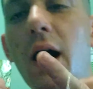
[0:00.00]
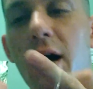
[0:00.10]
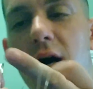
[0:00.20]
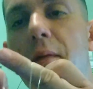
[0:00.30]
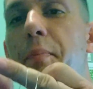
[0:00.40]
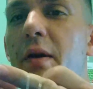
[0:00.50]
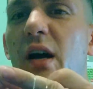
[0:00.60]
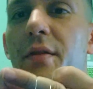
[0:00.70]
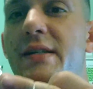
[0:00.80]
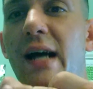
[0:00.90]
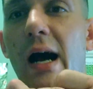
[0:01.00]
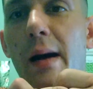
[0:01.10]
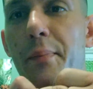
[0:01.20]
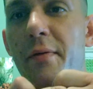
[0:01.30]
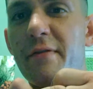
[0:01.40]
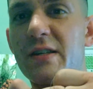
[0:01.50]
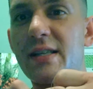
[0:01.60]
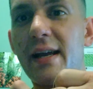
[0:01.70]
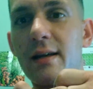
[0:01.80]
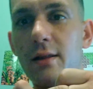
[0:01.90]
up and on the top of the
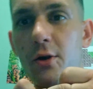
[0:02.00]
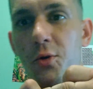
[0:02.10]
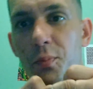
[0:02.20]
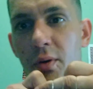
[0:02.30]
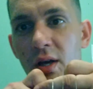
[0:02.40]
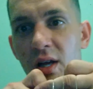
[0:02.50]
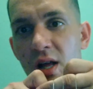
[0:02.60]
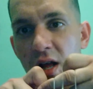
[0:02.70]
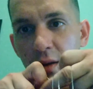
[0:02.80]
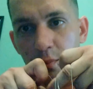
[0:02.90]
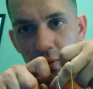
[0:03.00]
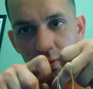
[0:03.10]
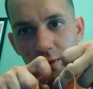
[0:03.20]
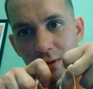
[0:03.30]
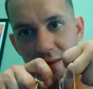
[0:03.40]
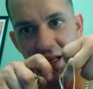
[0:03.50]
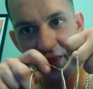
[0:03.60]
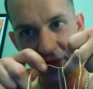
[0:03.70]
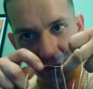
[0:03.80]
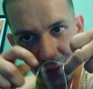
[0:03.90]
second loop, pull
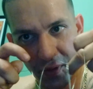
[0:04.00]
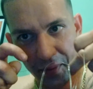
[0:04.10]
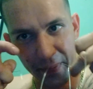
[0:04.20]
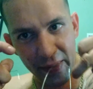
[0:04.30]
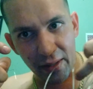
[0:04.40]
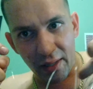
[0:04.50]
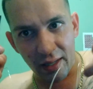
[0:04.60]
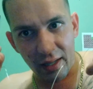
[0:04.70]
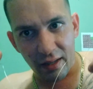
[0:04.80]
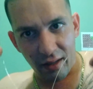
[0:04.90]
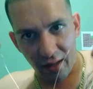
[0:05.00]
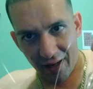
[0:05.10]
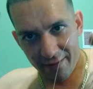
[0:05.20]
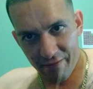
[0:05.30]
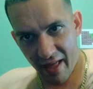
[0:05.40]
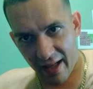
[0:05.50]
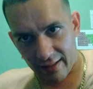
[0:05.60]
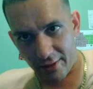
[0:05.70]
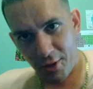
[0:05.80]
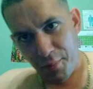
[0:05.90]
that through the middle of
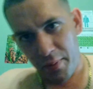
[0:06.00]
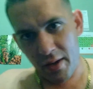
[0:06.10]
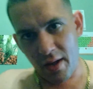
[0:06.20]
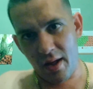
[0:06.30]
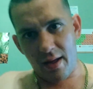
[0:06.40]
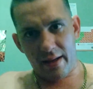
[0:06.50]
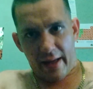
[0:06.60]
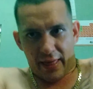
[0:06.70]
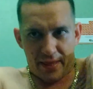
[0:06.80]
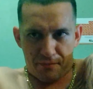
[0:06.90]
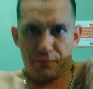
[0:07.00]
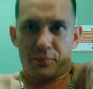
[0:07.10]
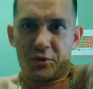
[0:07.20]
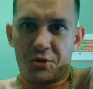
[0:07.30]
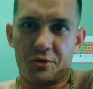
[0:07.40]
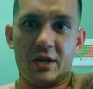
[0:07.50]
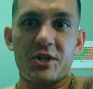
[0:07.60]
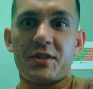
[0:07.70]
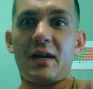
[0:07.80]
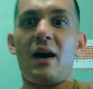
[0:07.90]
that loop, and
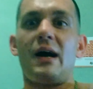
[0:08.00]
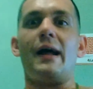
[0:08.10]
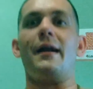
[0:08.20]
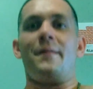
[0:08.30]
stretch it taut.